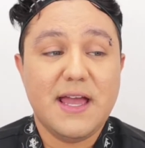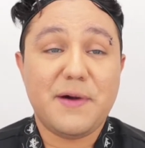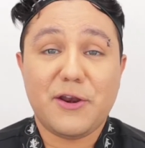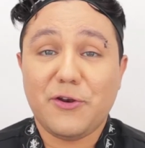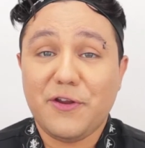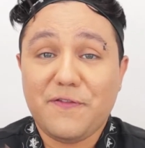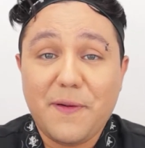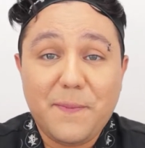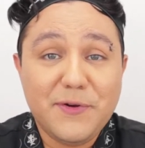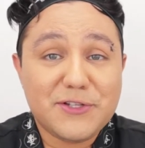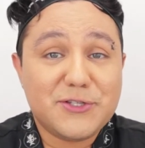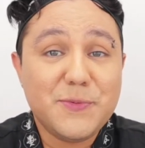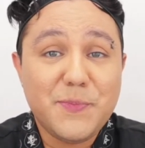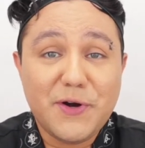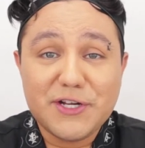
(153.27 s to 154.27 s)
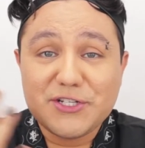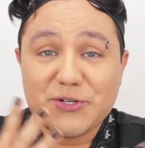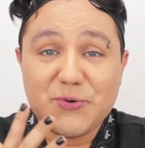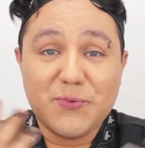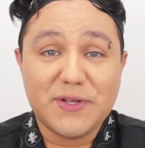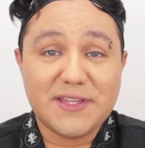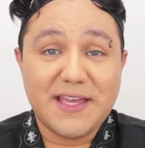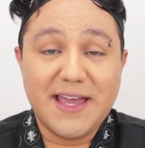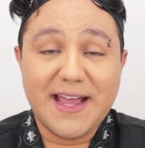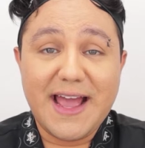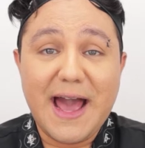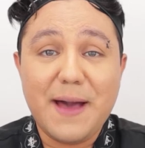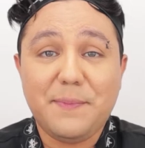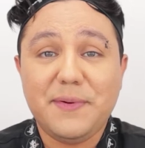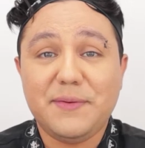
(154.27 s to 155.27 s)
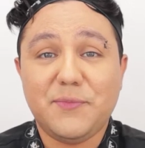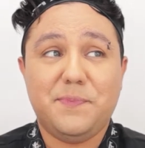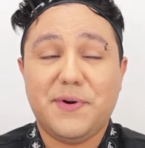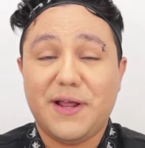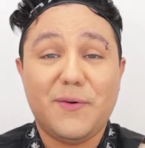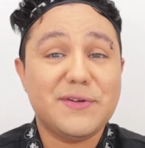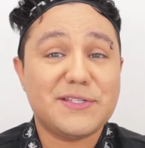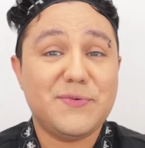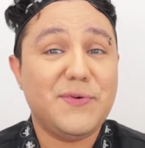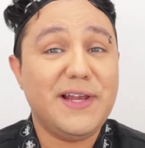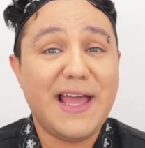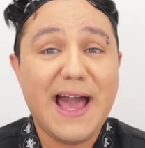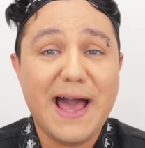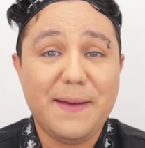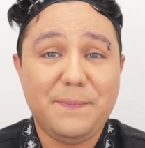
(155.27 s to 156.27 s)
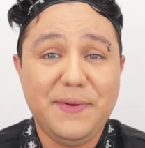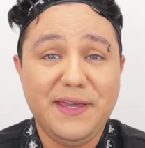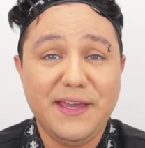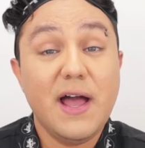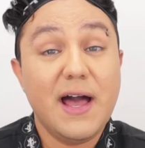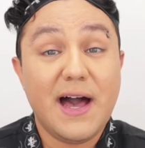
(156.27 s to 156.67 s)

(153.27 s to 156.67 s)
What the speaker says: I don't know if I put too much or what the heck happened, but I wasn't really happy.